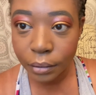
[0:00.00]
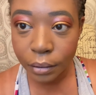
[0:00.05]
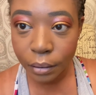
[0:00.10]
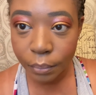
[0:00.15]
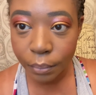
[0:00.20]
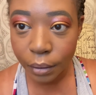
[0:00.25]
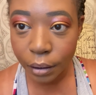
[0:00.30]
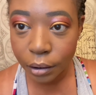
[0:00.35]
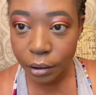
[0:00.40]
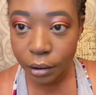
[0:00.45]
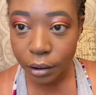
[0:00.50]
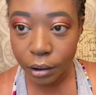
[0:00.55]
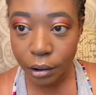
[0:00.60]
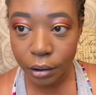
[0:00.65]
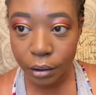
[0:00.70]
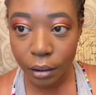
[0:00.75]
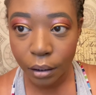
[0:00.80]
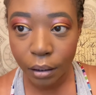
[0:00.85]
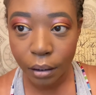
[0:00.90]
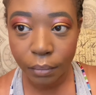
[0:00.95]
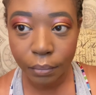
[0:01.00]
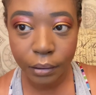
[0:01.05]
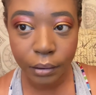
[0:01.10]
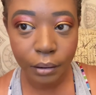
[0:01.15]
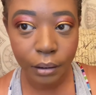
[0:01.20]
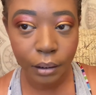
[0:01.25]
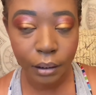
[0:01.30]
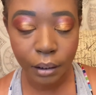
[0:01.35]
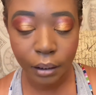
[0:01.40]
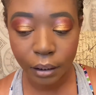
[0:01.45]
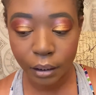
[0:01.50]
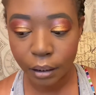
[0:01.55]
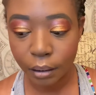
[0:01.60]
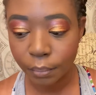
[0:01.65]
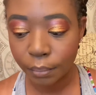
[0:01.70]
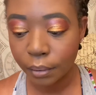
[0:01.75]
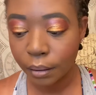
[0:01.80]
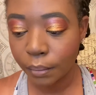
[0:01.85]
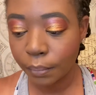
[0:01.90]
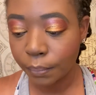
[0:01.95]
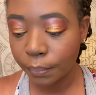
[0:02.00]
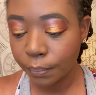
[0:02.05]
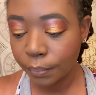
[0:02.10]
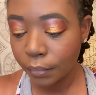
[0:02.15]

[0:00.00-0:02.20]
so much, because you're always gonna clean them up.